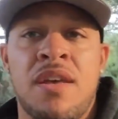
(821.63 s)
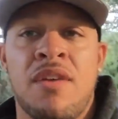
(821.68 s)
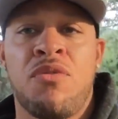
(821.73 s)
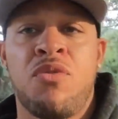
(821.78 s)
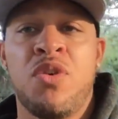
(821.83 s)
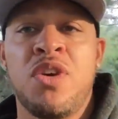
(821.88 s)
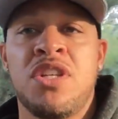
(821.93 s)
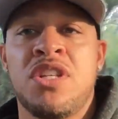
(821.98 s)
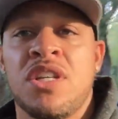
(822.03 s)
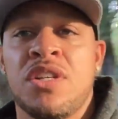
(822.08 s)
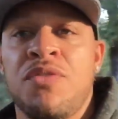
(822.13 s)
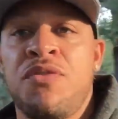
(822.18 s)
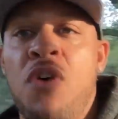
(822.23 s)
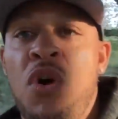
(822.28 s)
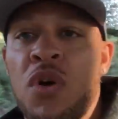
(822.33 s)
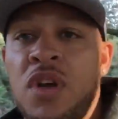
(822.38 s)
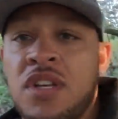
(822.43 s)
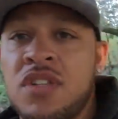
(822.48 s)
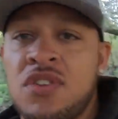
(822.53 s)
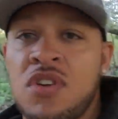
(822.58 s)
If we just
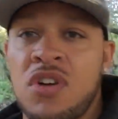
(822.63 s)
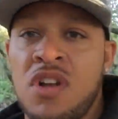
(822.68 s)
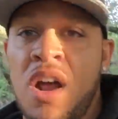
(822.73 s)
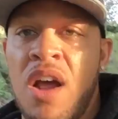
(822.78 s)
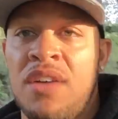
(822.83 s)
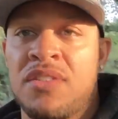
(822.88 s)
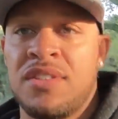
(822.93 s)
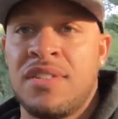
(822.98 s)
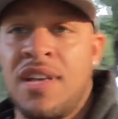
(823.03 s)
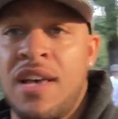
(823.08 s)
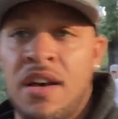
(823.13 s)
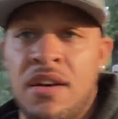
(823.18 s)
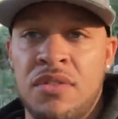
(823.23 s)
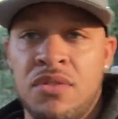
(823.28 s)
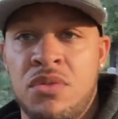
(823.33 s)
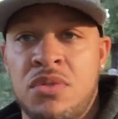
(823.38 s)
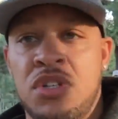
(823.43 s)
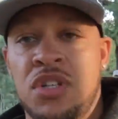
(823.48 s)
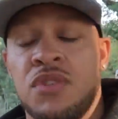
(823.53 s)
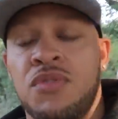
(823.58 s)
focus on
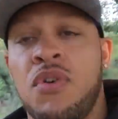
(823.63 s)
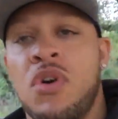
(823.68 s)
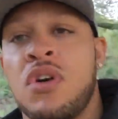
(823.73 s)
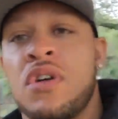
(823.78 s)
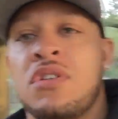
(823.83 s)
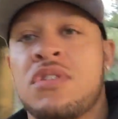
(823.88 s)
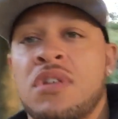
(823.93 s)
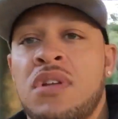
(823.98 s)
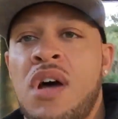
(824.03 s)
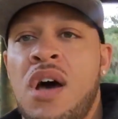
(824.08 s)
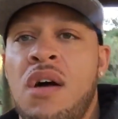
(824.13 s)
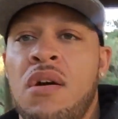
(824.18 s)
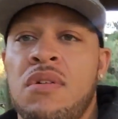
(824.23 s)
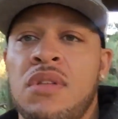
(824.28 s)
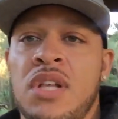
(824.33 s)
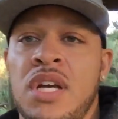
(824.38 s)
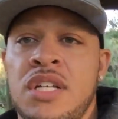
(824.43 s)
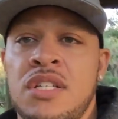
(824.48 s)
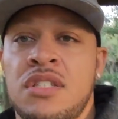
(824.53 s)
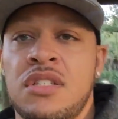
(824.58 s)
ourselves, we just focus on our
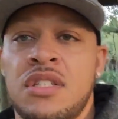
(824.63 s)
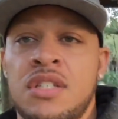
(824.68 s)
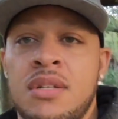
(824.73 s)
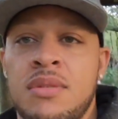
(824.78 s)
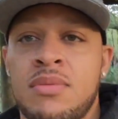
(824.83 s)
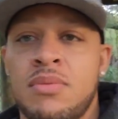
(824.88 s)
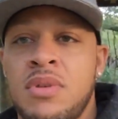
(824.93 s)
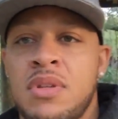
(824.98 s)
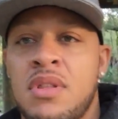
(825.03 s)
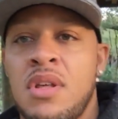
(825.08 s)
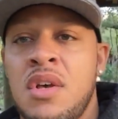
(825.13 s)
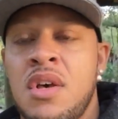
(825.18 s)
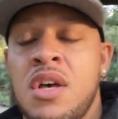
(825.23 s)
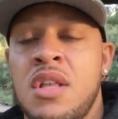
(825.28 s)
relationships with